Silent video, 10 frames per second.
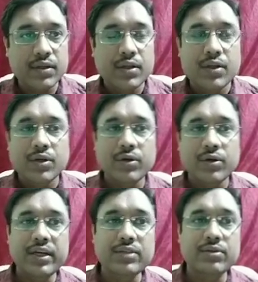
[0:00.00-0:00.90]

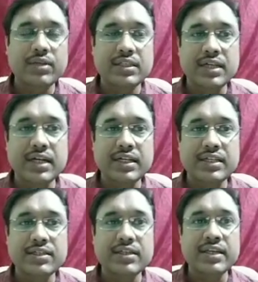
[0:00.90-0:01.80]
Okay, so result
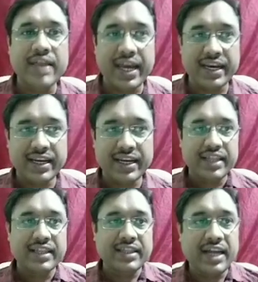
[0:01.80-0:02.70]
is 9.
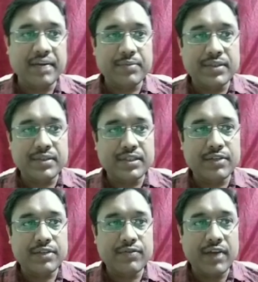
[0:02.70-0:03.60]
That means the
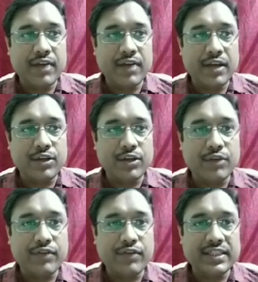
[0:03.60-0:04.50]
value of x
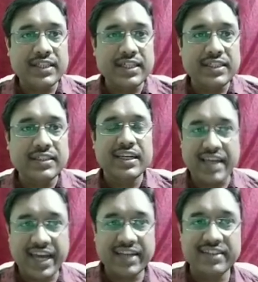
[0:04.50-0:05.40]
is
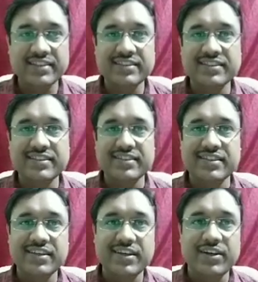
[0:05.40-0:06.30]
9.
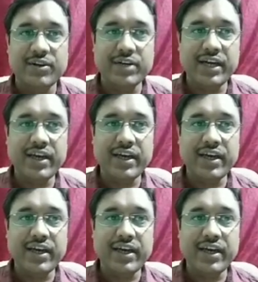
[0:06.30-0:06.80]
Okay,